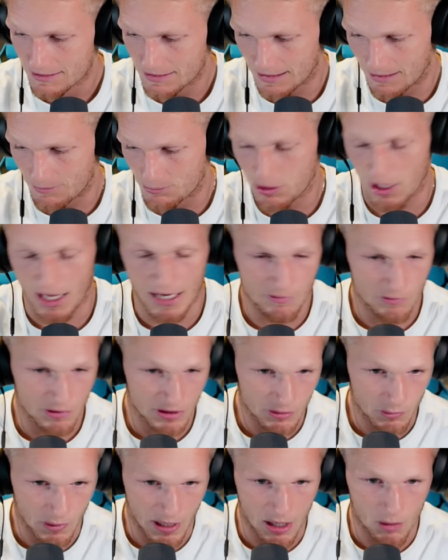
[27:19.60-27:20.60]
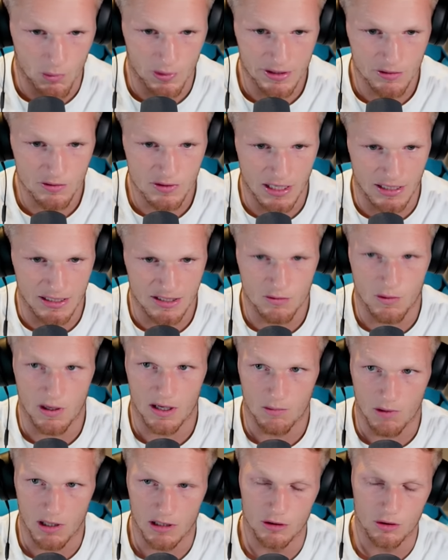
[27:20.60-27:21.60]
playing really well. When he was getting his
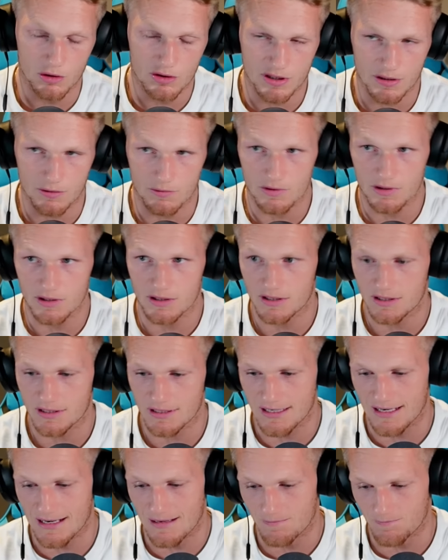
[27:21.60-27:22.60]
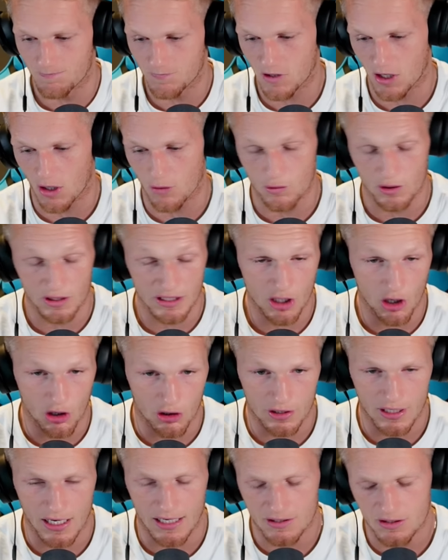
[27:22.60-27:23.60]
one-on-one looks, it was, really
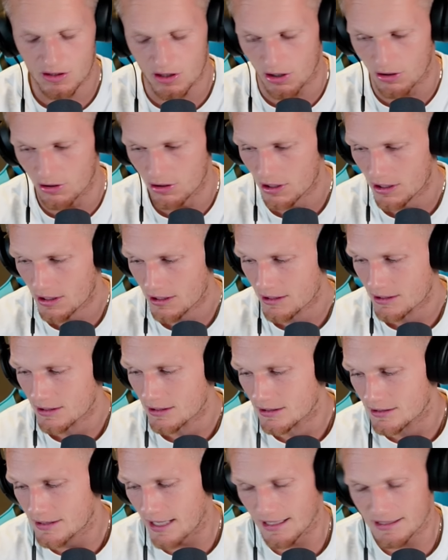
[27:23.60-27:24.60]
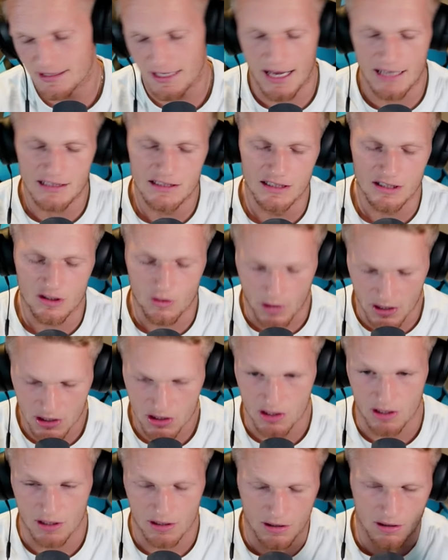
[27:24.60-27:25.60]
hurting us. So, yeah, to answer your
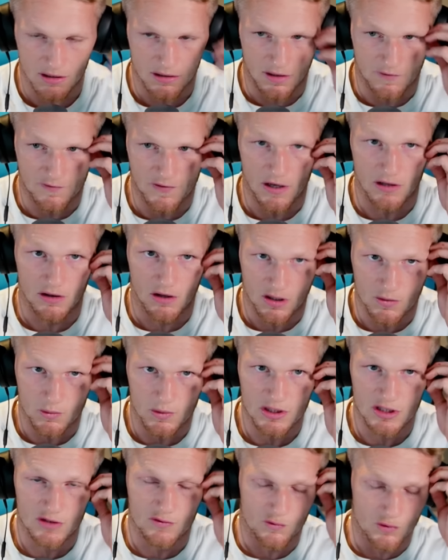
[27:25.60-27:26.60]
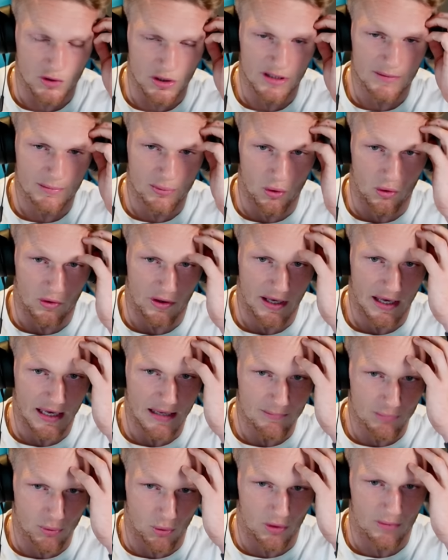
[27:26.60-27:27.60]
question, I felt like we just really brought the
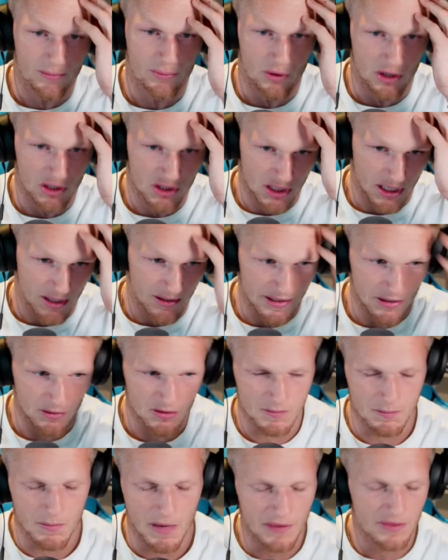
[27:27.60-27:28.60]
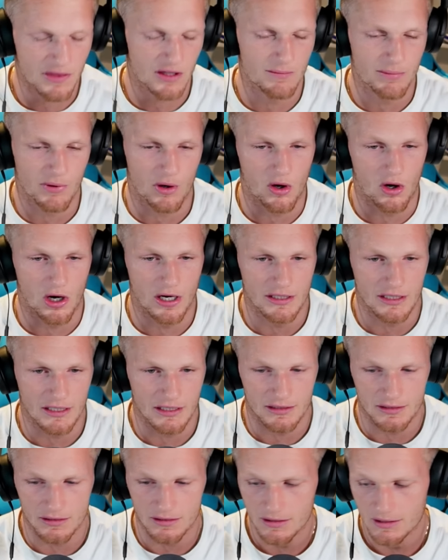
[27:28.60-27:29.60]
heat, brought the pressure, and there was method behind it,
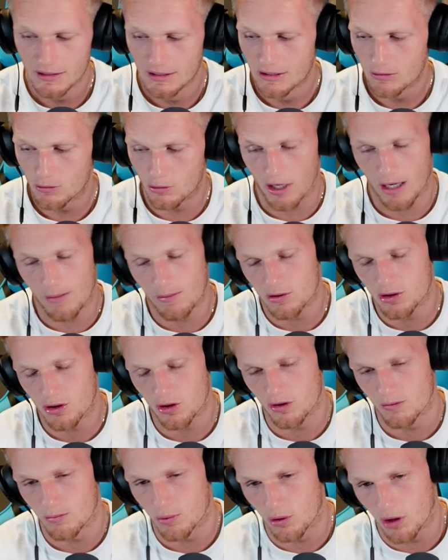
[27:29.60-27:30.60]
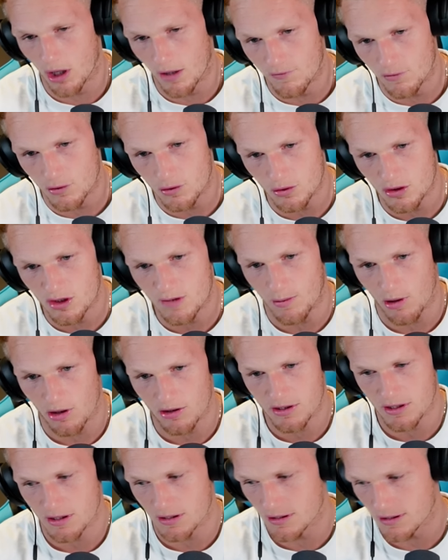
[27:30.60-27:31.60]
and we were able to turn the ball over in good
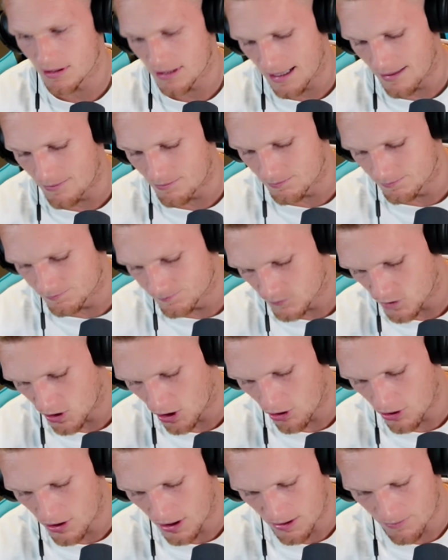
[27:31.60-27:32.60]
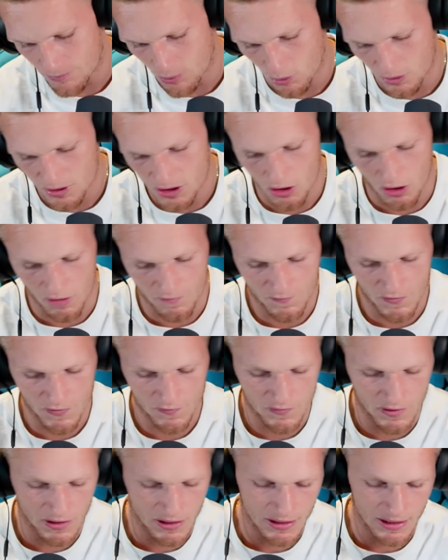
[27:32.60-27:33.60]
spots and, get the ball inside
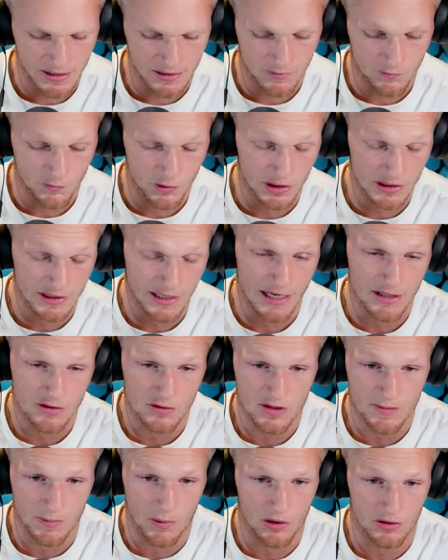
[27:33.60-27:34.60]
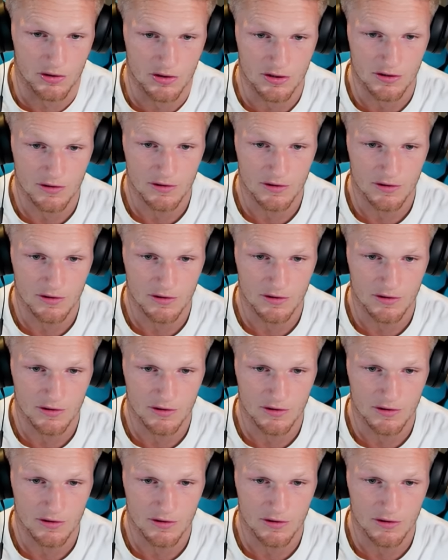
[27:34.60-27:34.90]
50 in really dangerous spots.